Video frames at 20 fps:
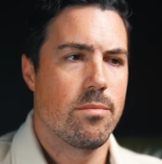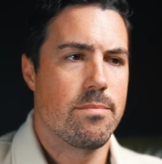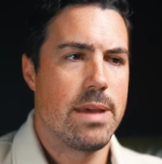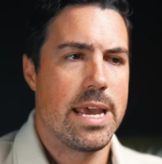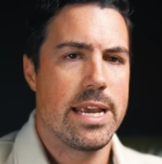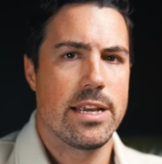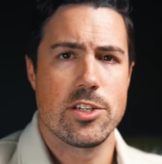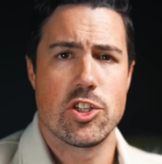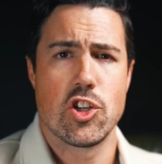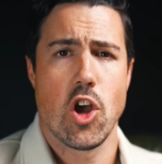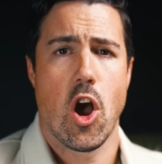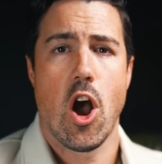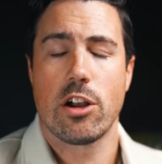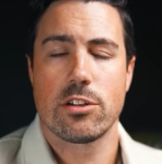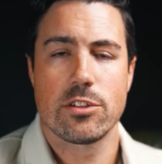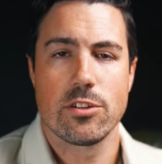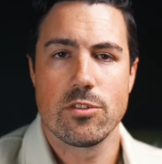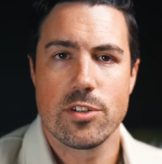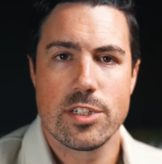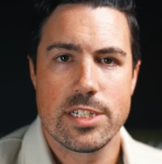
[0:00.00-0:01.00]
make a
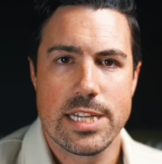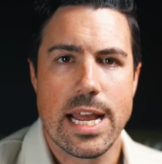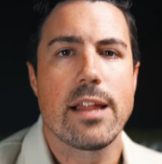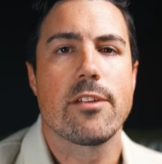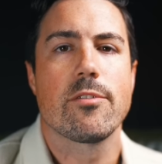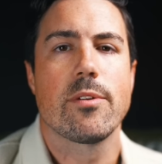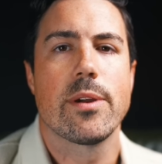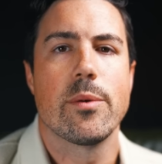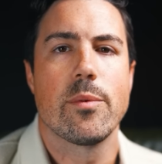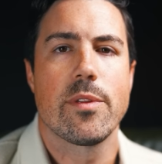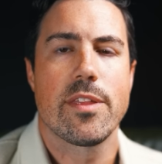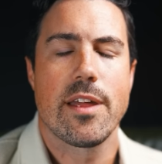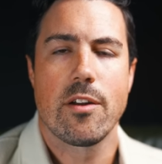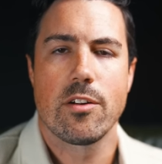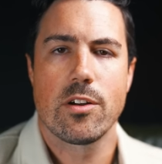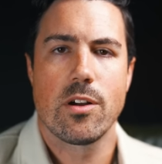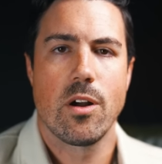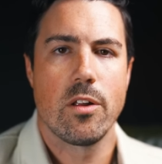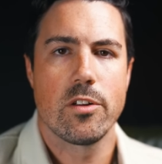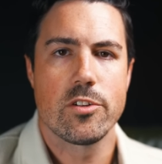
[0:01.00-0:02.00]
doctor's salary without
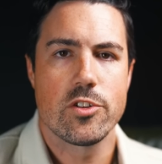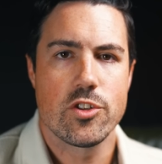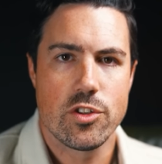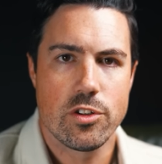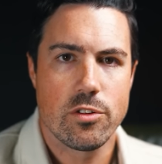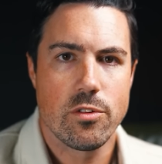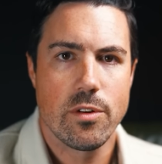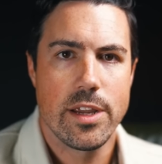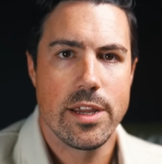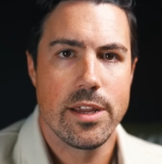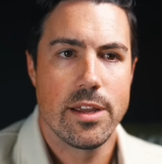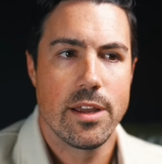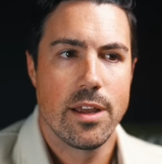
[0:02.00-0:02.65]
a college degree.